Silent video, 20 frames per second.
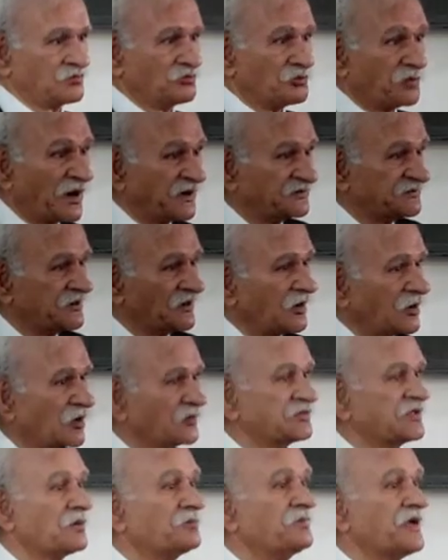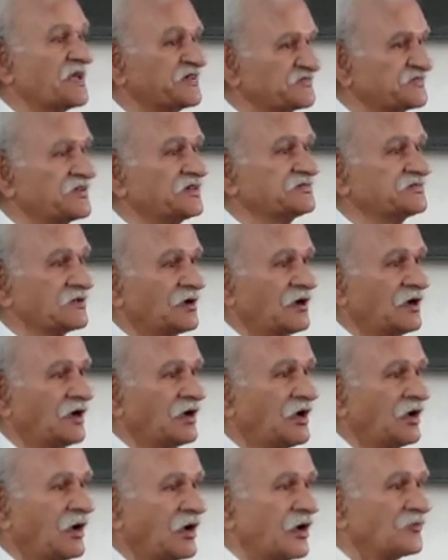but on the basis
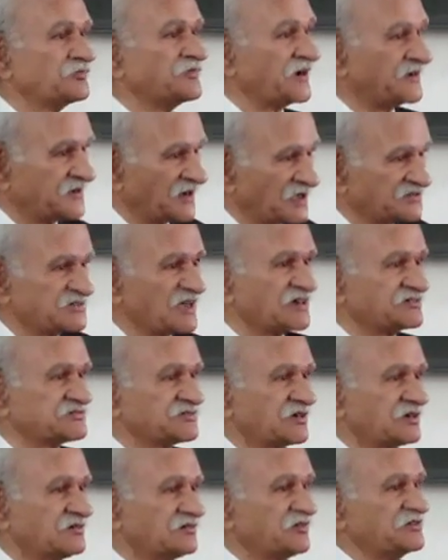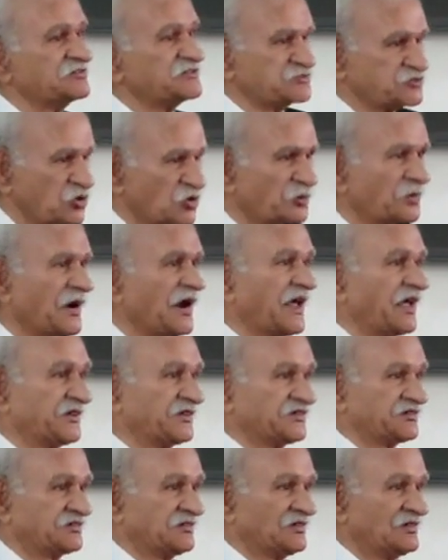of the transaction which took
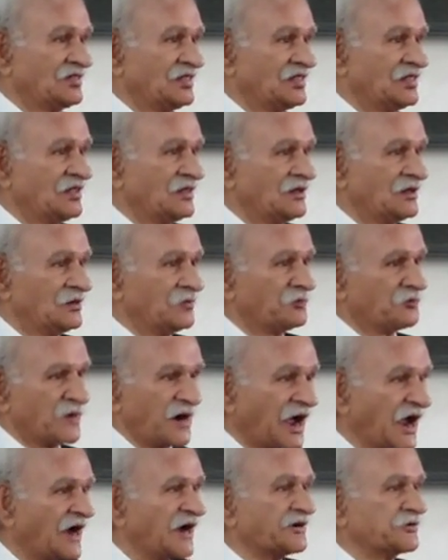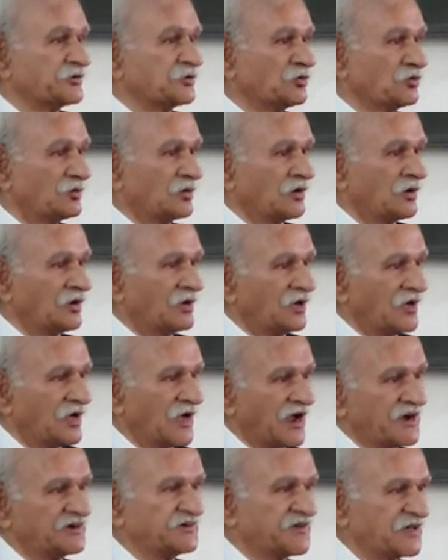place prior to
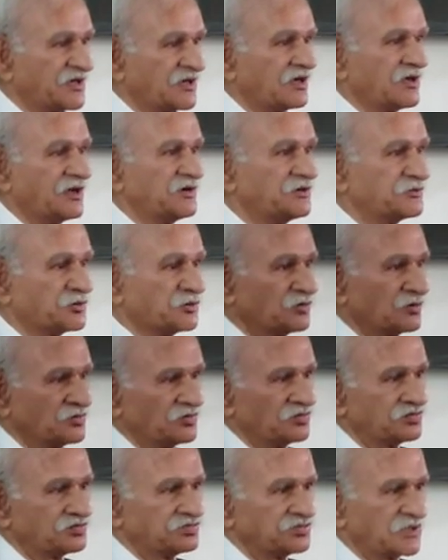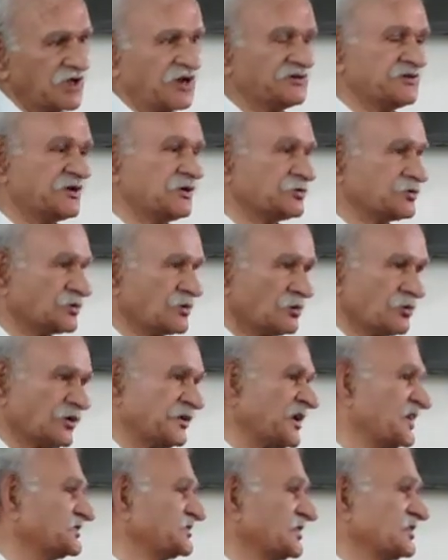entering into the
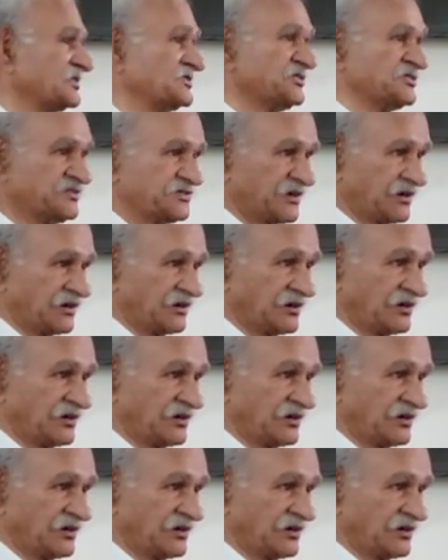mutation register.